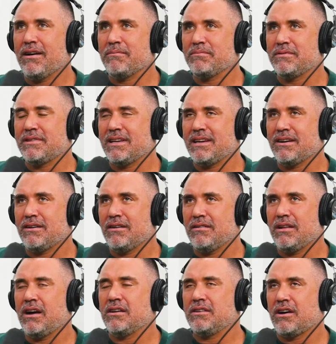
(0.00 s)
I'm they
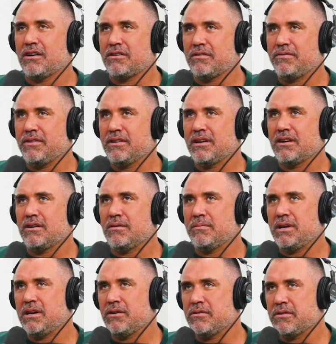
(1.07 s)
call on Doctor Phil, they call
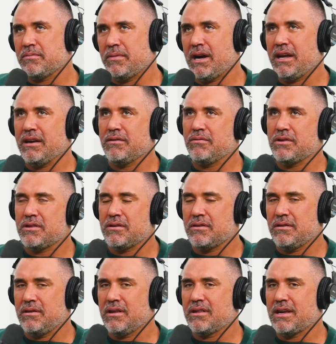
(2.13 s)
me Coach Mike, which
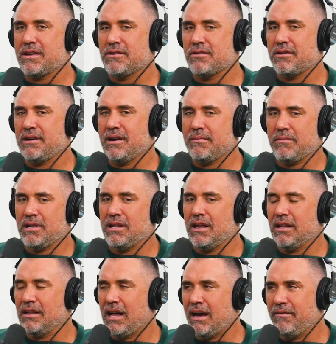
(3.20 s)
essentially I'm a,
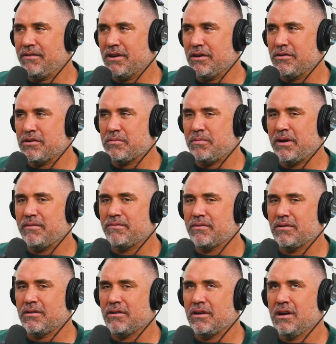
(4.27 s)
a life coach, but
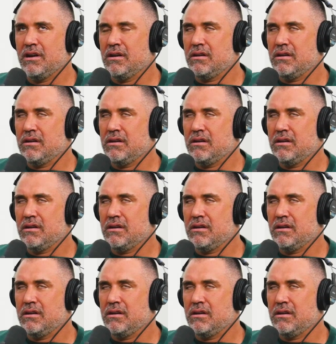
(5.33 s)
for